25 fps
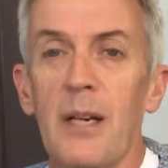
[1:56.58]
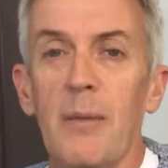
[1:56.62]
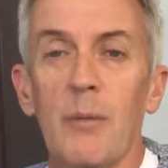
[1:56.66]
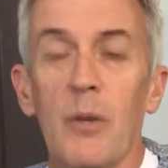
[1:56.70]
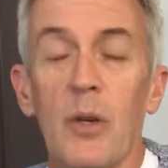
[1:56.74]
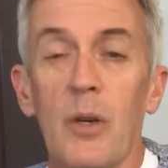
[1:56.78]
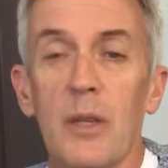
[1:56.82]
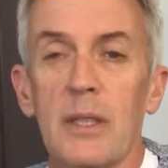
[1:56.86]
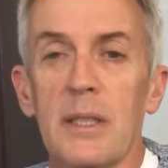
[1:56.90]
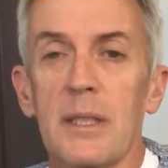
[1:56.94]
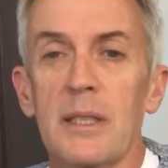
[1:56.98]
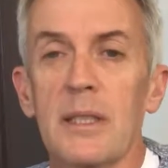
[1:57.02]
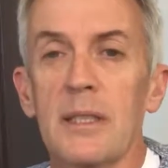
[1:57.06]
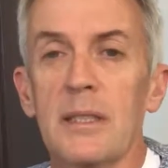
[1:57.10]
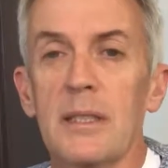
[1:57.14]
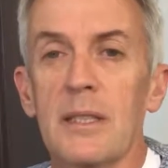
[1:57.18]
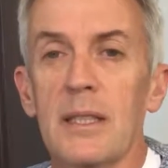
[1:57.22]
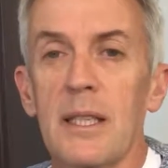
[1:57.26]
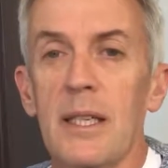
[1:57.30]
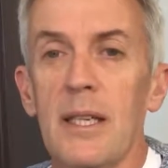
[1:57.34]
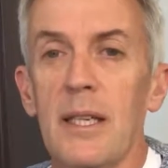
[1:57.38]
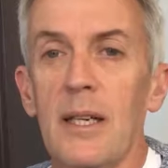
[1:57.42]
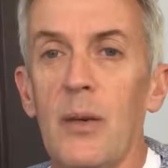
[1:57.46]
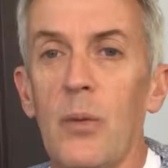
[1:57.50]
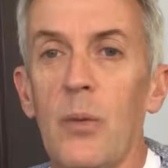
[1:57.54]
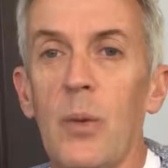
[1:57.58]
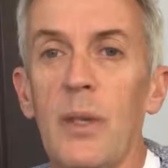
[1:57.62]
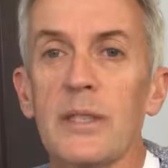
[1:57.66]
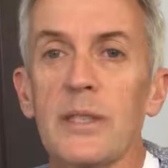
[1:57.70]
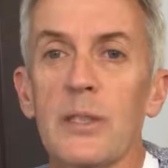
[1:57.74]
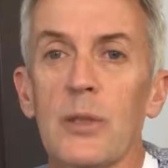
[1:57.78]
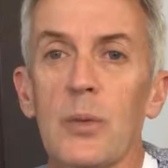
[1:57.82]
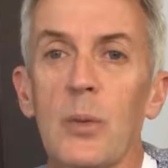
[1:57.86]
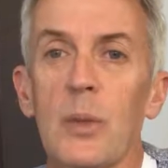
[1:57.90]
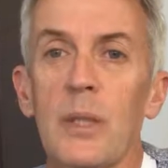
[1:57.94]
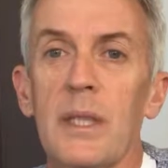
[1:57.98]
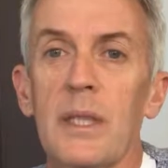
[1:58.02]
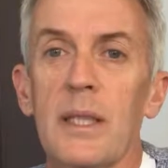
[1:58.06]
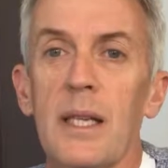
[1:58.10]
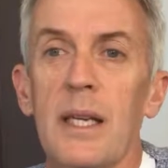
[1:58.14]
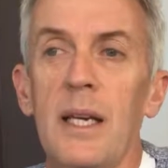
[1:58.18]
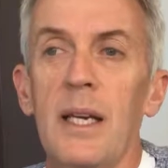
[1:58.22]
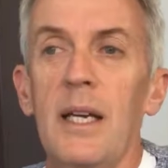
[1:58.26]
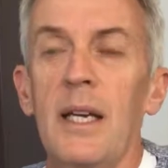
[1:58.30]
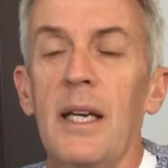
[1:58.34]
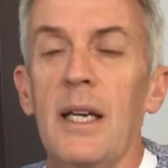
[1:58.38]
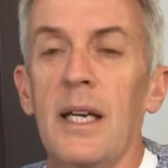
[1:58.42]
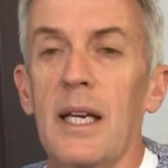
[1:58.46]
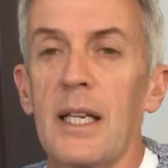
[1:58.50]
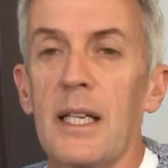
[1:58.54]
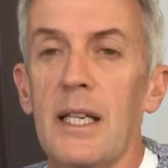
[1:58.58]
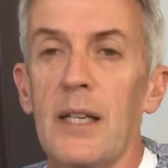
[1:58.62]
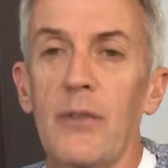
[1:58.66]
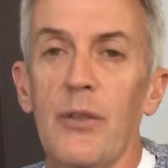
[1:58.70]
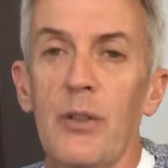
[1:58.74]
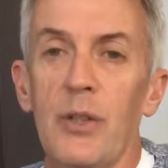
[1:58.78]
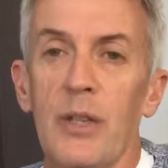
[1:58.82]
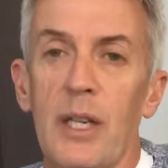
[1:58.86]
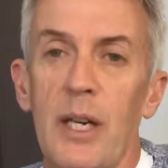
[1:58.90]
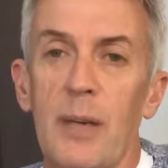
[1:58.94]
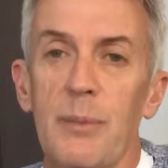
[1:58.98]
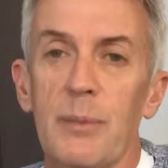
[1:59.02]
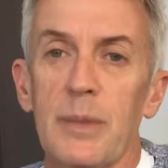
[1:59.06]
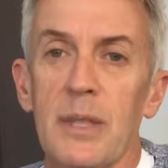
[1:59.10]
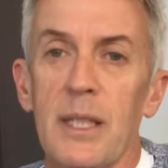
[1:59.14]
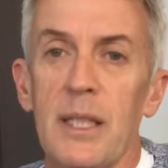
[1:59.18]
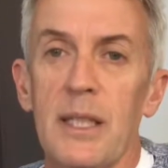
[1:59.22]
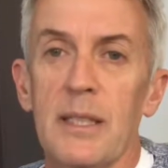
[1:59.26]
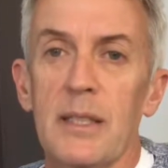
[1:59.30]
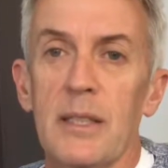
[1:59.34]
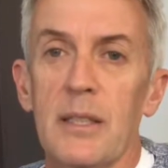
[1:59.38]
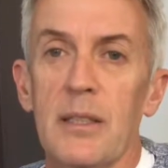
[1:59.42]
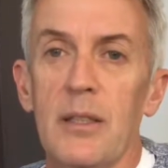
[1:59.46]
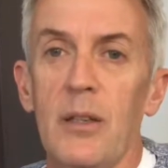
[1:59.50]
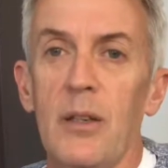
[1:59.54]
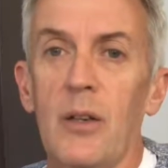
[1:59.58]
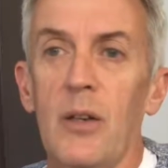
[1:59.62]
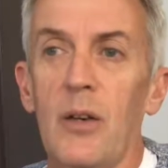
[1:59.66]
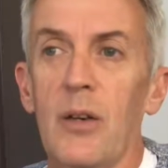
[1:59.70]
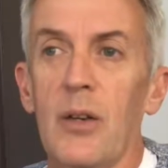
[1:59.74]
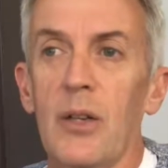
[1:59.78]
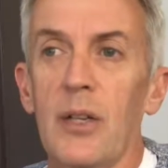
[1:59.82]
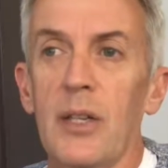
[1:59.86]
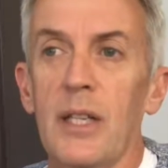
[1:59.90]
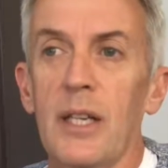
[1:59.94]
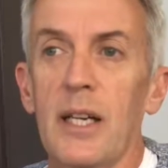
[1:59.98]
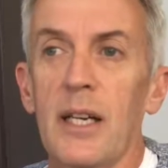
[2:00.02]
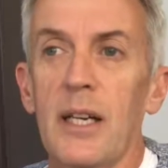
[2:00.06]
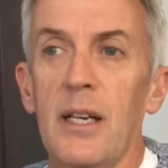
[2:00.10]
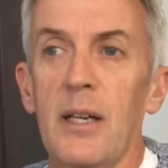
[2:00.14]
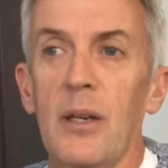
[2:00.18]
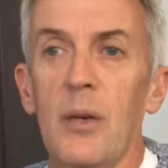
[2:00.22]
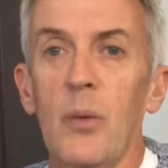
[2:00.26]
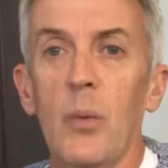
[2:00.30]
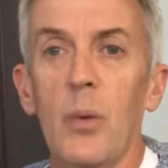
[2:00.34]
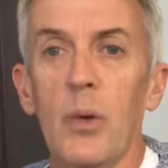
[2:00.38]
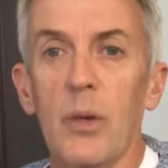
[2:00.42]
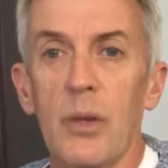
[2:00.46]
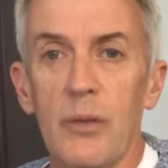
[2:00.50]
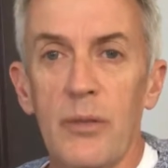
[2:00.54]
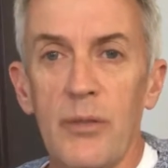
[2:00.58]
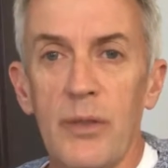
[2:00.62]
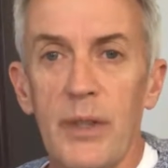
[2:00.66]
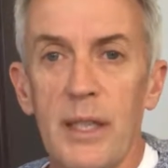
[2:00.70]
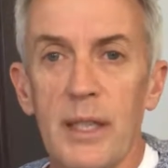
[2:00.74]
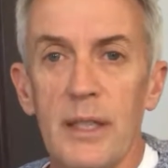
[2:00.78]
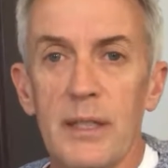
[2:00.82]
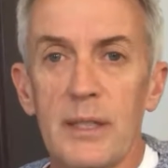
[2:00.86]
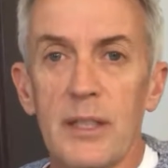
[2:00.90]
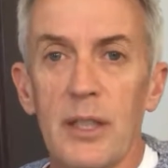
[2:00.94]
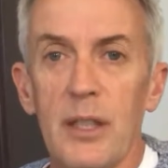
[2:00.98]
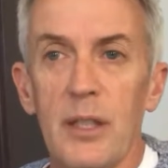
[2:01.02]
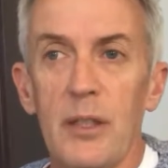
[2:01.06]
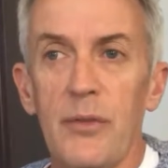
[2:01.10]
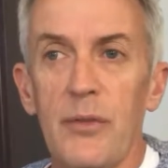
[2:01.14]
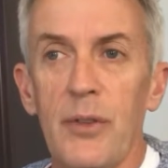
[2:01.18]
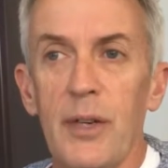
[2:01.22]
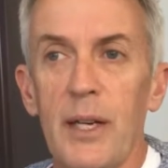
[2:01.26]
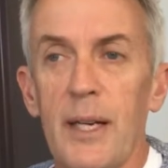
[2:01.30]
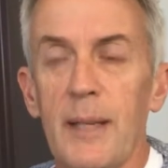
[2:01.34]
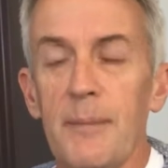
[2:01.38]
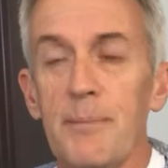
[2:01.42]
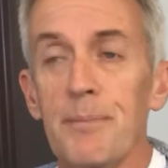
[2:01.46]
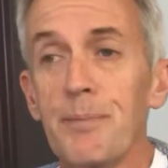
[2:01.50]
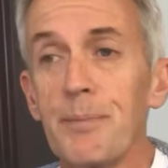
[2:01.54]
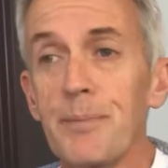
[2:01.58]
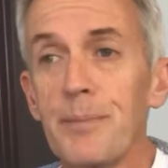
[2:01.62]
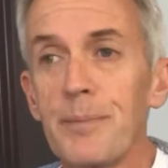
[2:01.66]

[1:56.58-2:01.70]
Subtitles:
like this once a week and give you an update on what I've found so far.